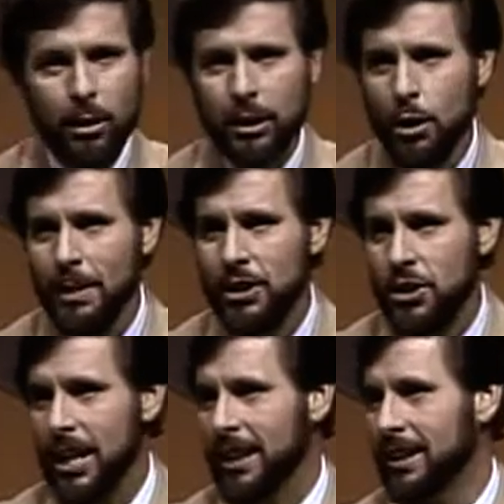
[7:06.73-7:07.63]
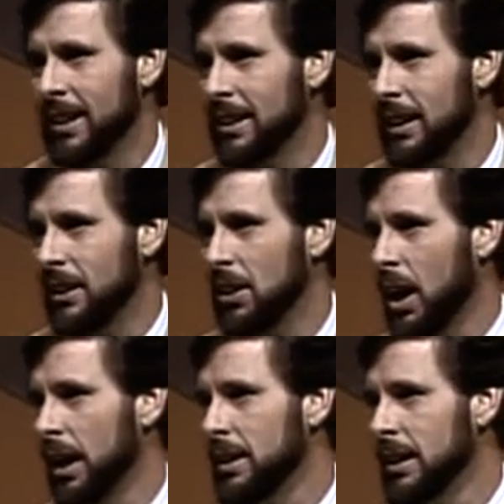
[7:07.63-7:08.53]
with human sin that
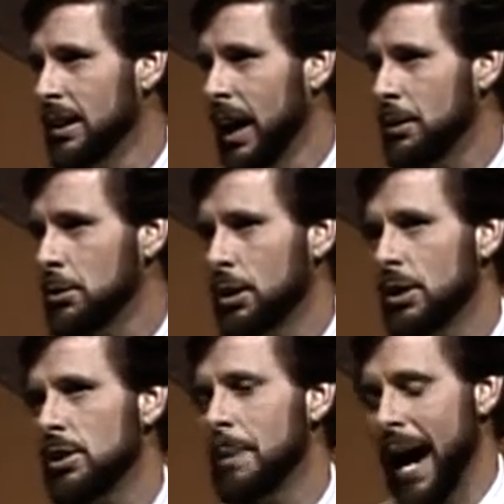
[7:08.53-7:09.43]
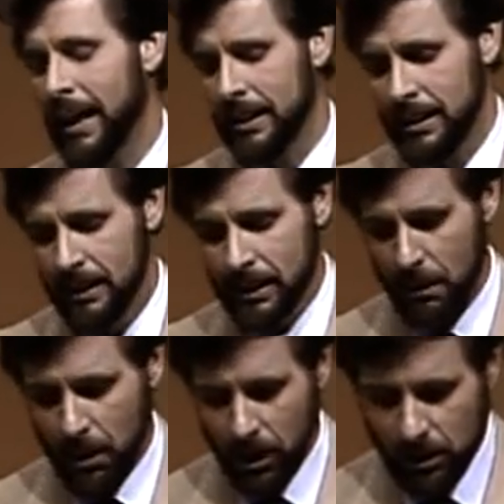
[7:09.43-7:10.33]
God had to turn his back
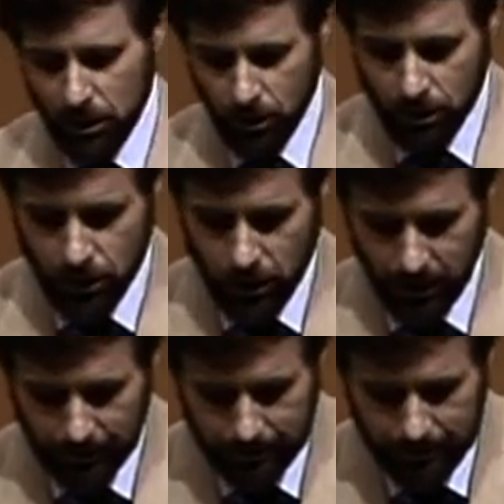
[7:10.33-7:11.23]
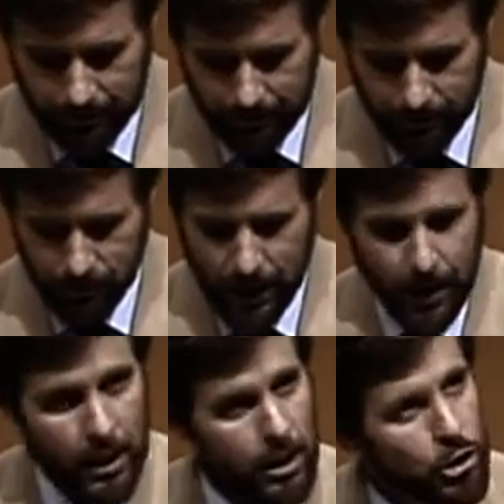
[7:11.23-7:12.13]
upon his own son.
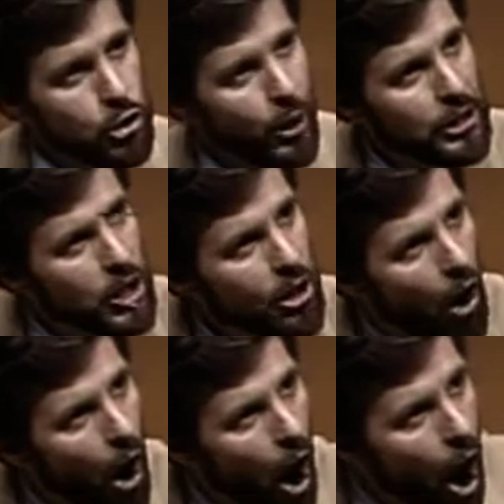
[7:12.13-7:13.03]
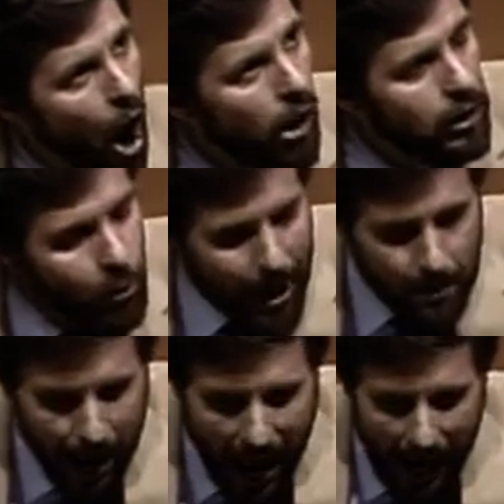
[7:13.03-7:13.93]
Stretching all the way
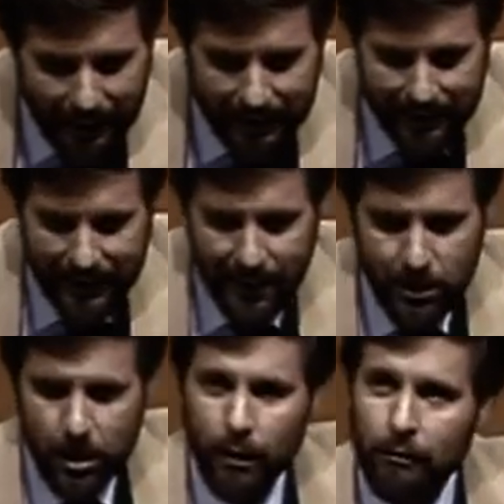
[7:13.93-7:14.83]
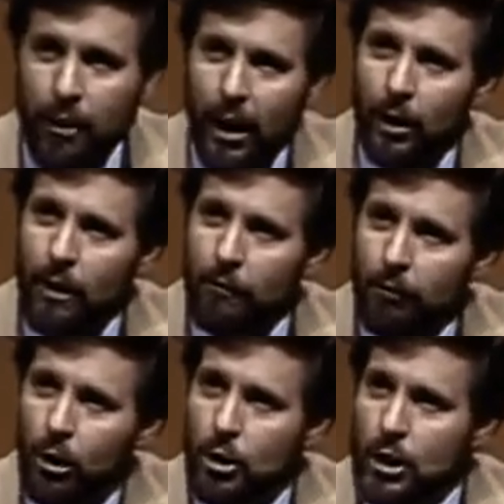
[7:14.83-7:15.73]
back to the very
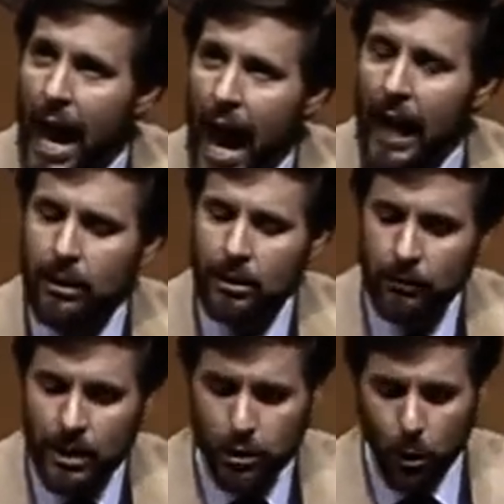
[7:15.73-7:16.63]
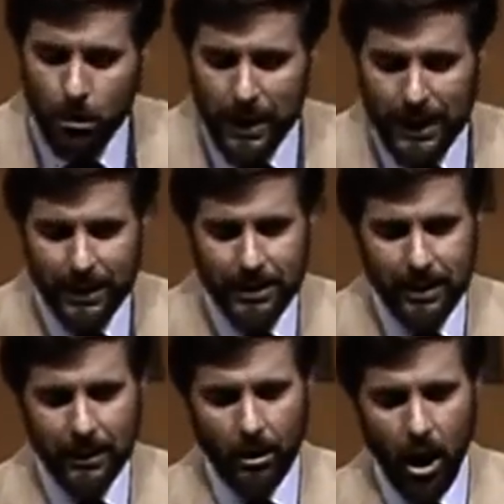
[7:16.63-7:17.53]
first act of disobedience
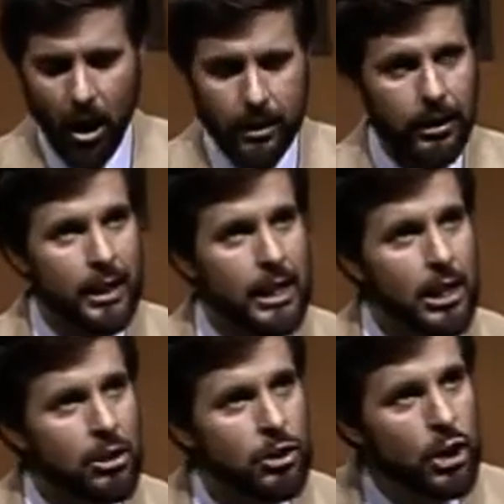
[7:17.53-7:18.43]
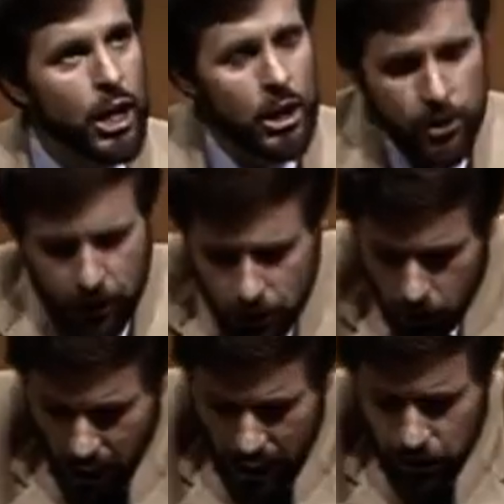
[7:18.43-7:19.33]
in the garden, Jesus
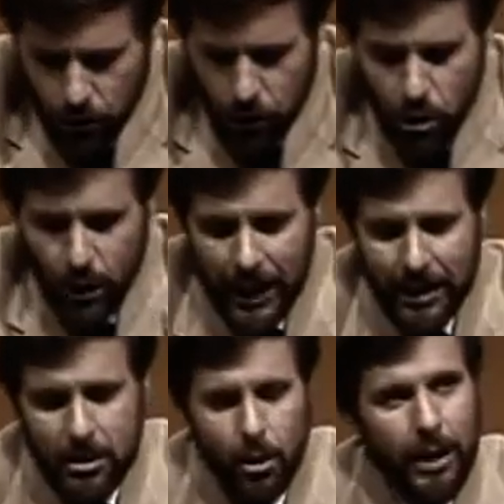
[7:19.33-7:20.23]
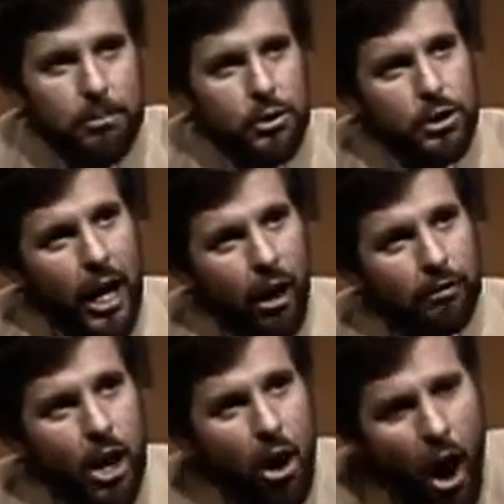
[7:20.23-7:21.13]
Christ drew into himself
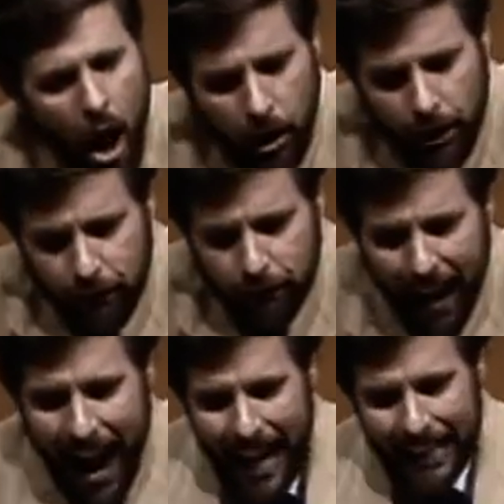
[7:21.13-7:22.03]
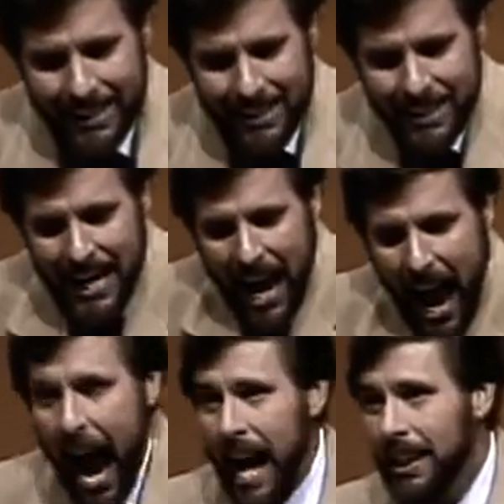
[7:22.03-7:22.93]
all of the violence and
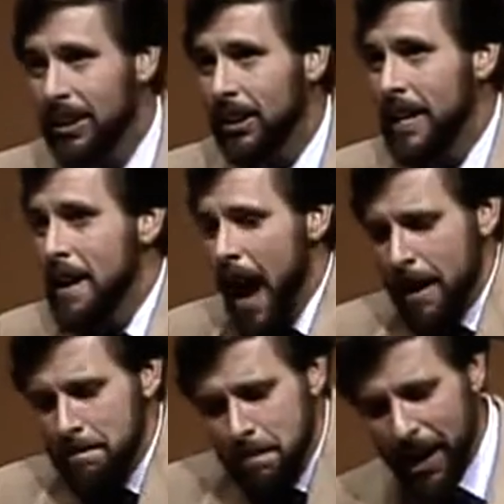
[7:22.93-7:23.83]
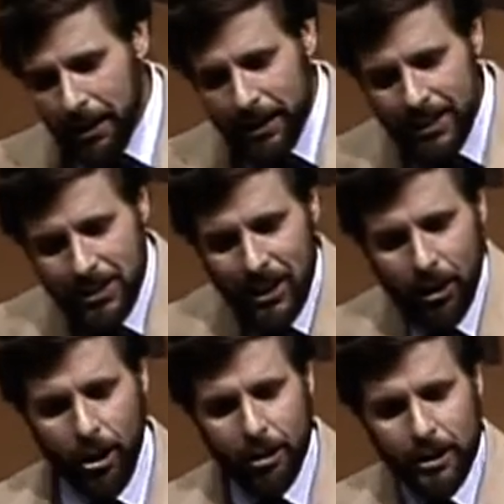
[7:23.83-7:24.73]
anger and, and bitterness and
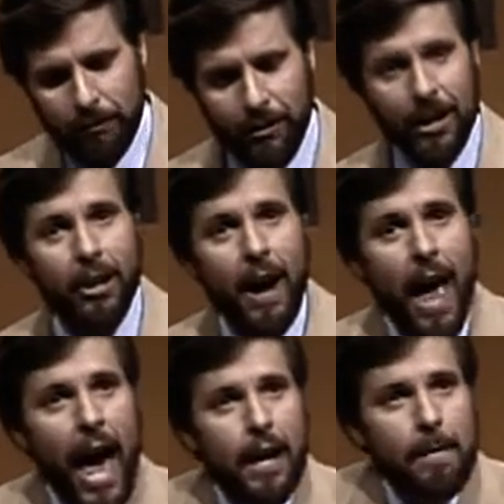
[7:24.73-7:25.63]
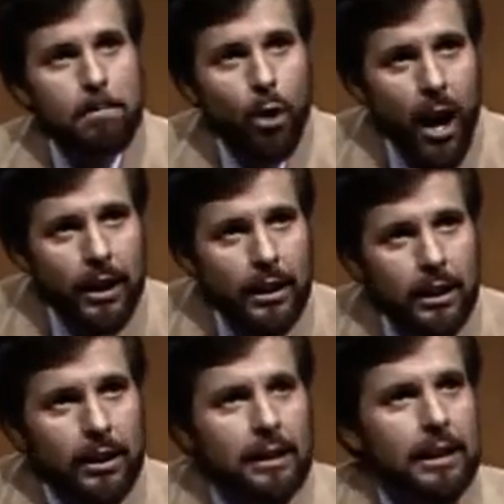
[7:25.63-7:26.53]
hurt and fear, and he brought it
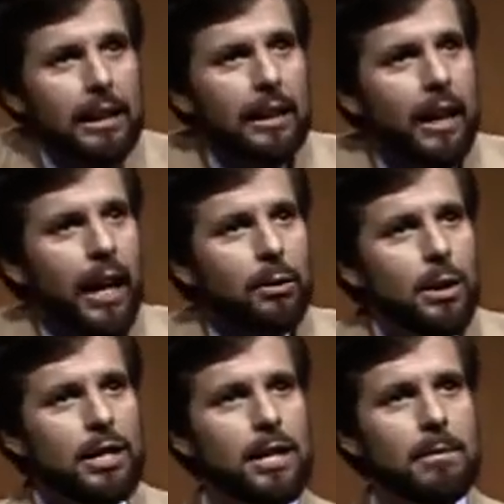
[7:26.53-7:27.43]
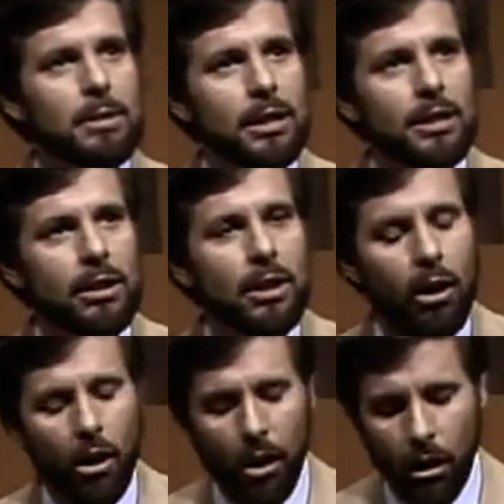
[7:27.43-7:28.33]
in and redeemed it
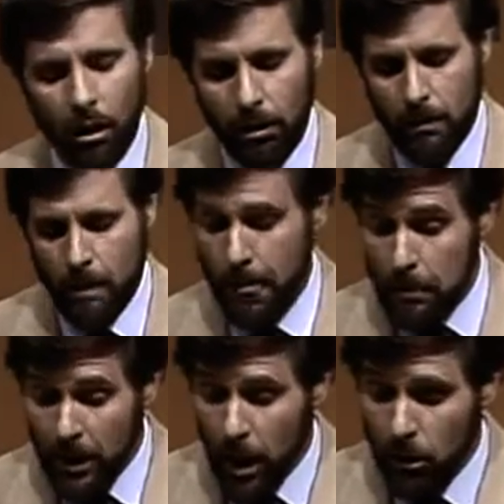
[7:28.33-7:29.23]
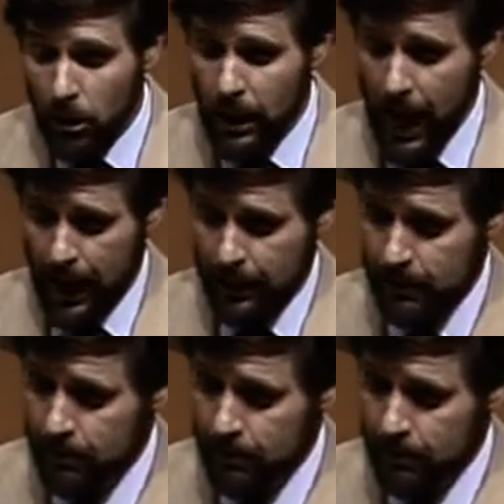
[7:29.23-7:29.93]
all. But not only that,